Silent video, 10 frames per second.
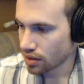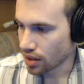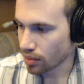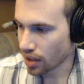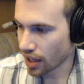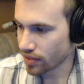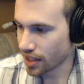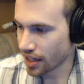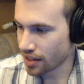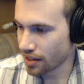I will have an
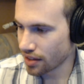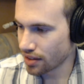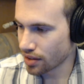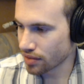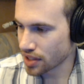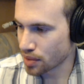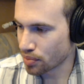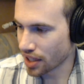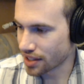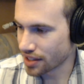edited nervous
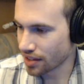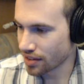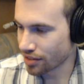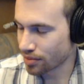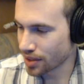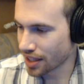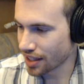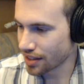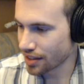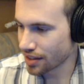breakdown if we get